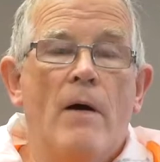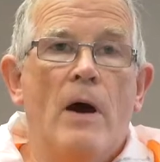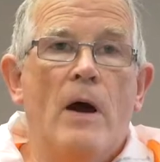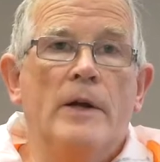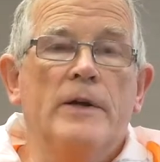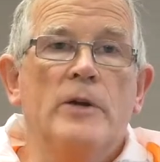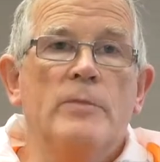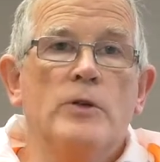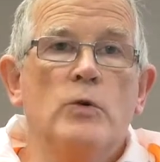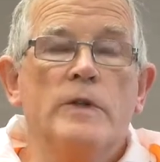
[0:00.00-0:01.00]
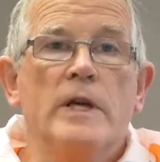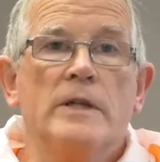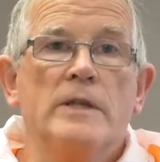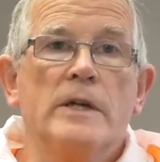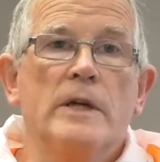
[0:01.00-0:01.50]
And I'd be doing
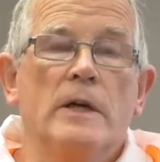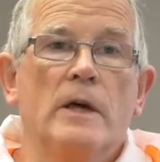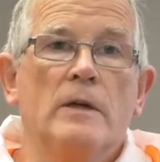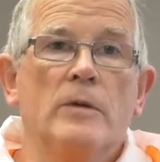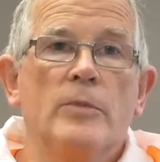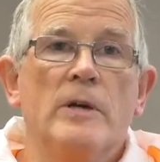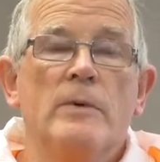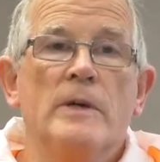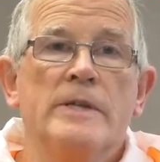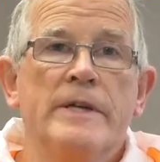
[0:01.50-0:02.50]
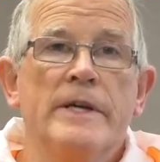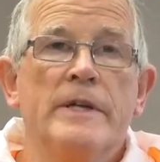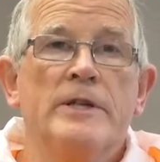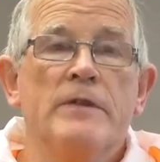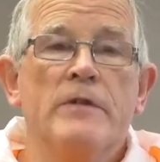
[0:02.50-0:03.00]
things like, and people would say,
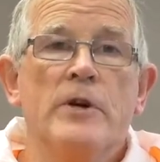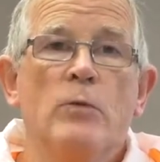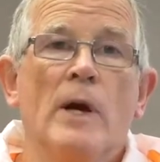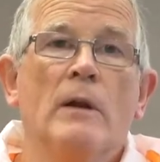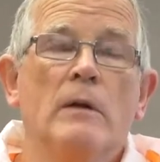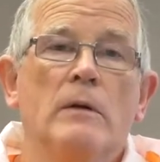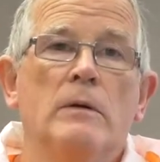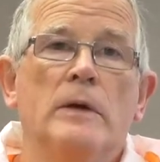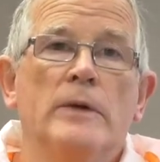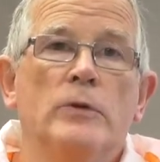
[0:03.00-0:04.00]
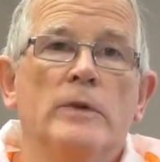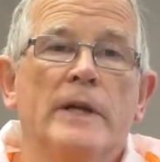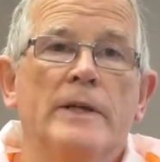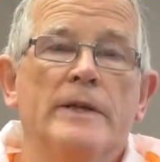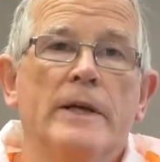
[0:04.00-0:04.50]
you did very well in doing
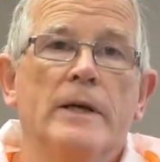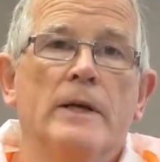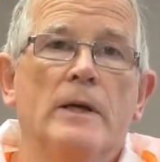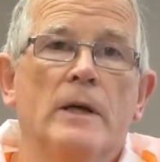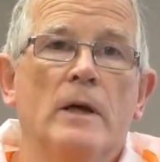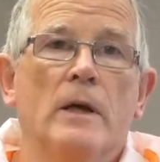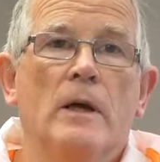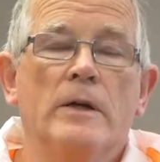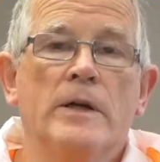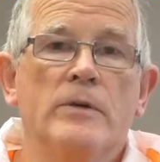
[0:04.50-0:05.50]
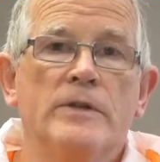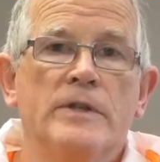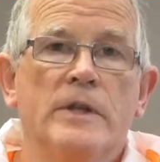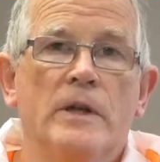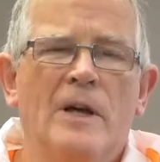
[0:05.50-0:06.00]
that, like. And I used to
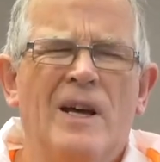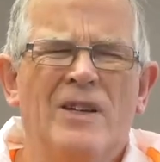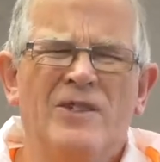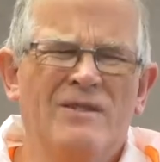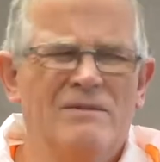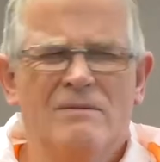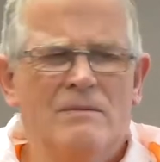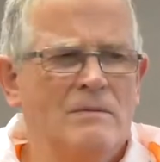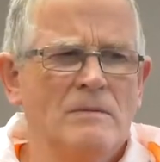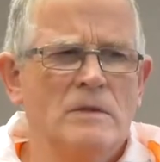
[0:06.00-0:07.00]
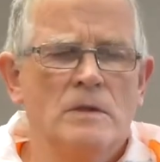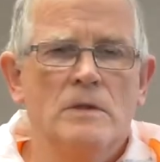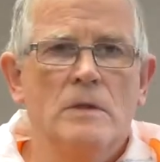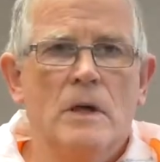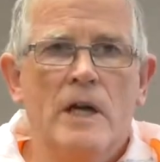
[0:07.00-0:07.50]
say, sure,
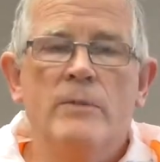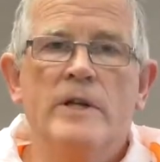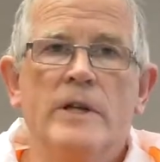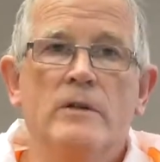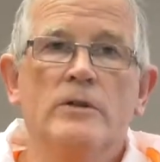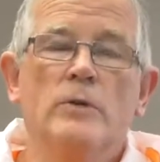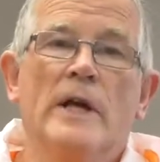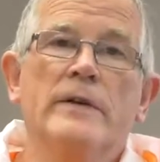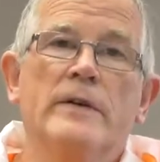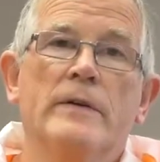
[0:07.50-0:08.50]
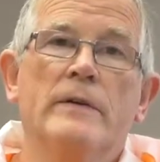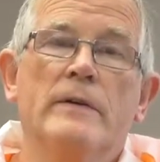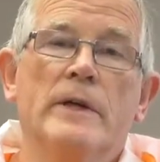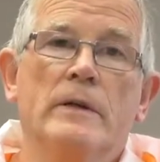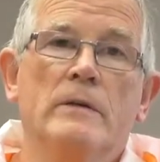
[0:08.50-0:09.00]
anybody could do that,
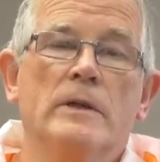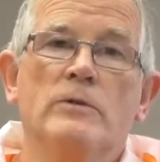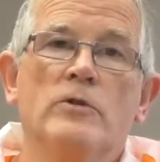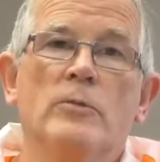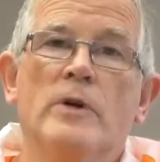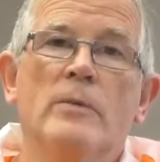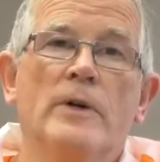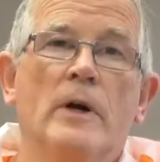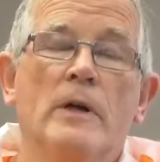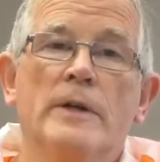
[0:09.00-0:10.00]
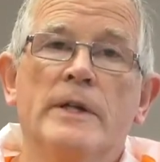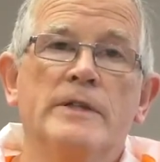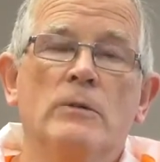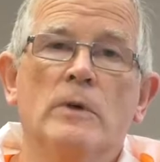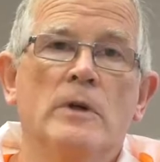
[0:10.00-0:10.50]
like, you know, there was no problem at all. And they'd
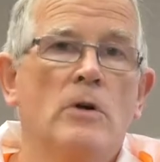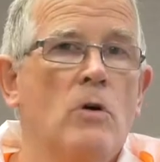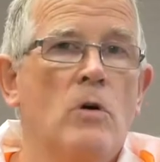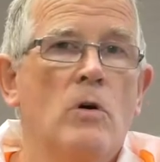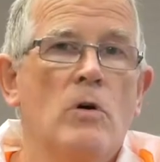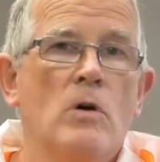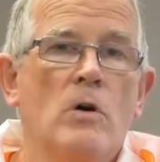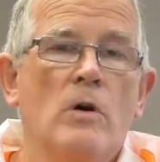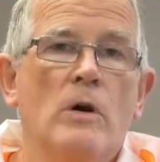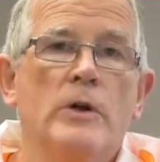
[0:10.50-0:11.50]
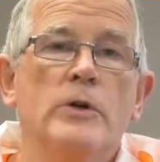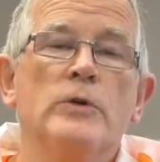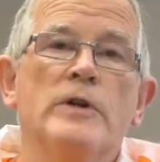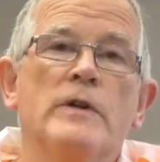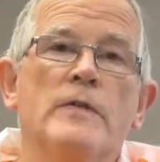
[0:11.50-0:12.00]
say, well, no, you
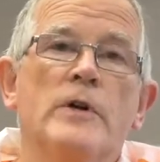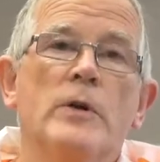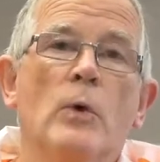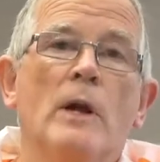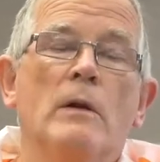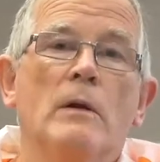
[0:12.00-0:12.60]
did it very well.